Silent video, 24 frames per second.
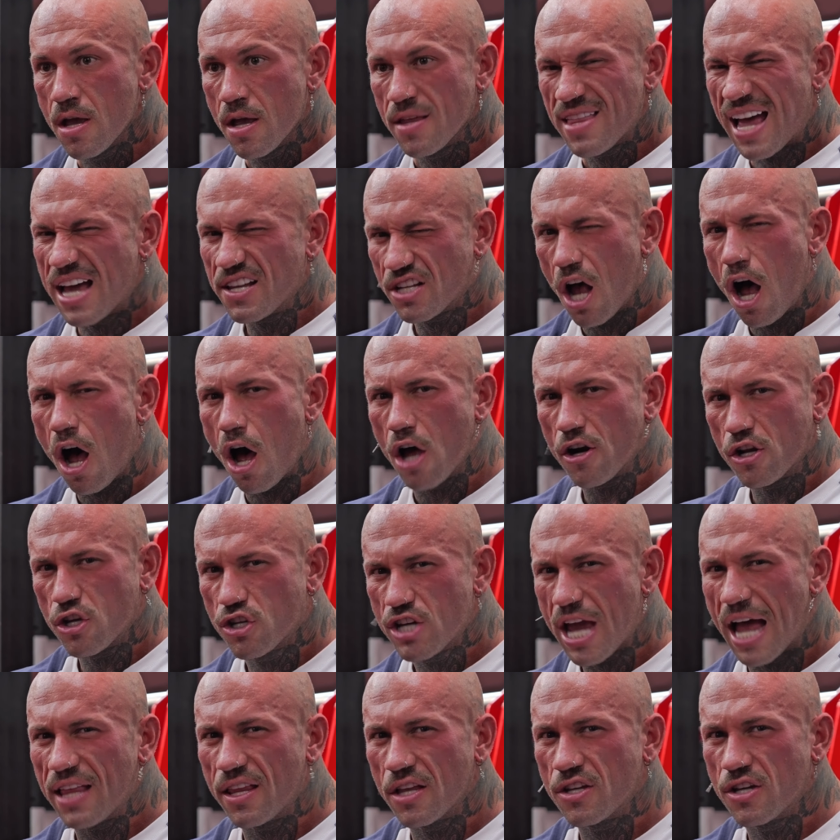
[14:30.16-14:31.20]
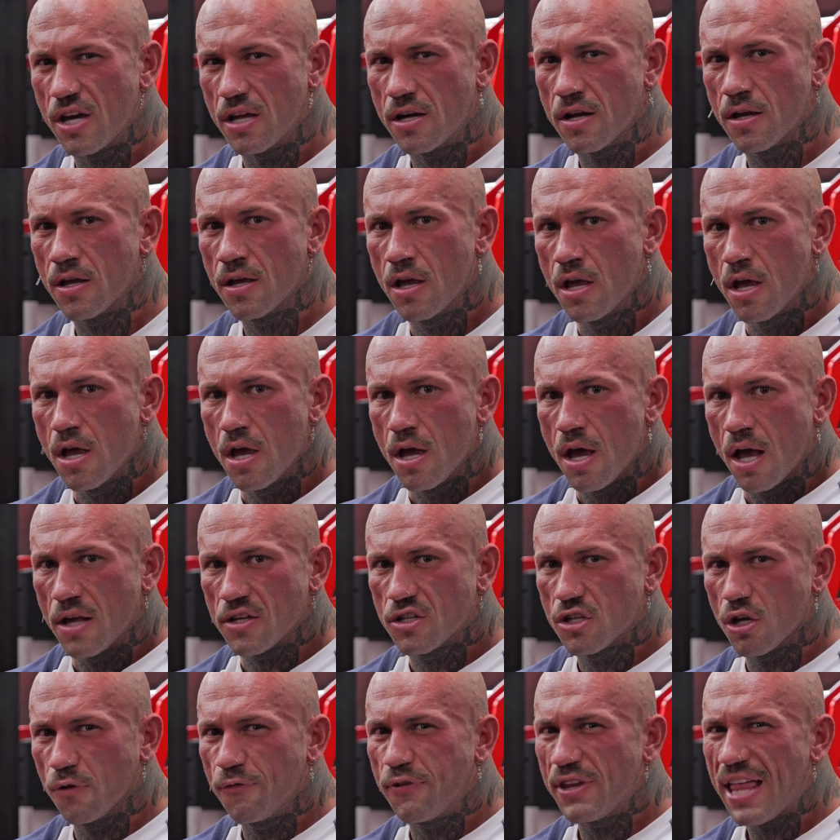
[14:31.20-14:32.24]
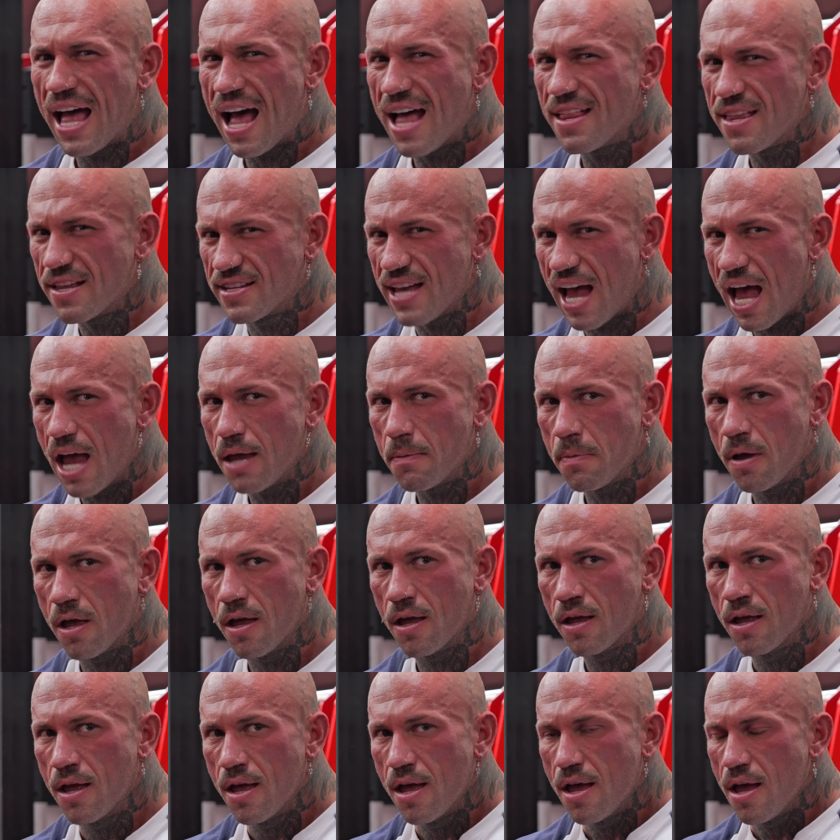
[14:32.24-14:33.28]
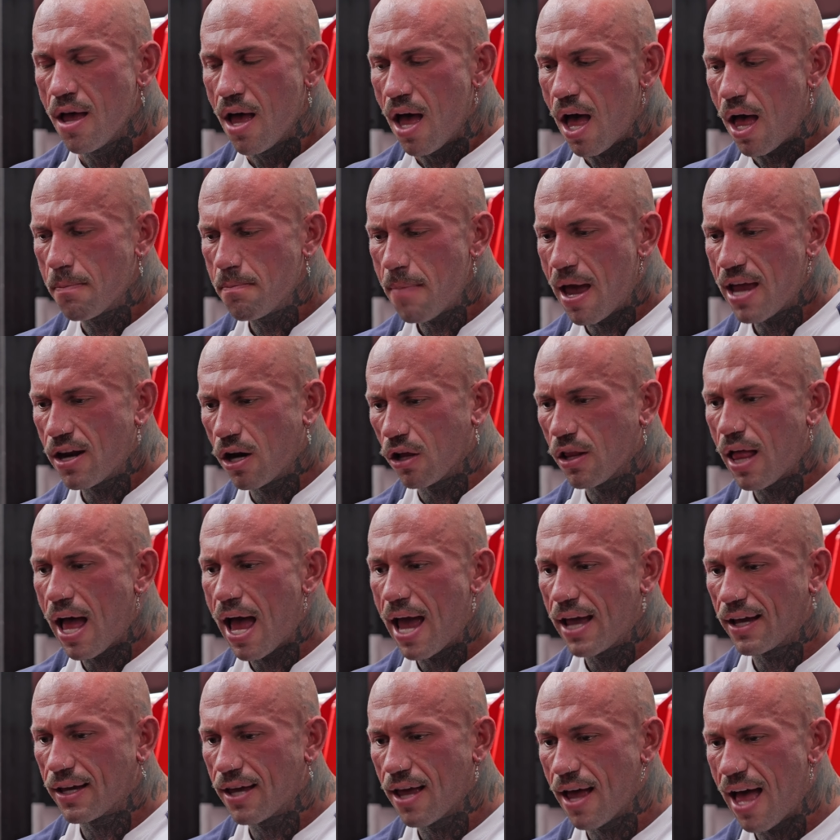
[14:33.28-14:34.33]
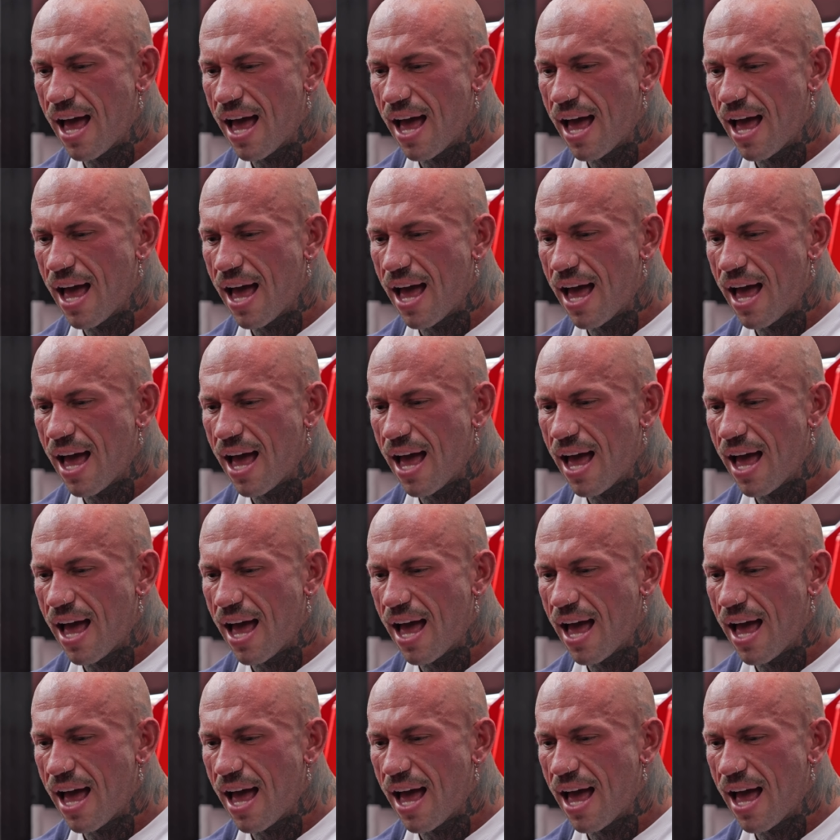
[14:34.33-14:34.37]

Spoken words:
that is hard and challenging, and something that at the time I may not like.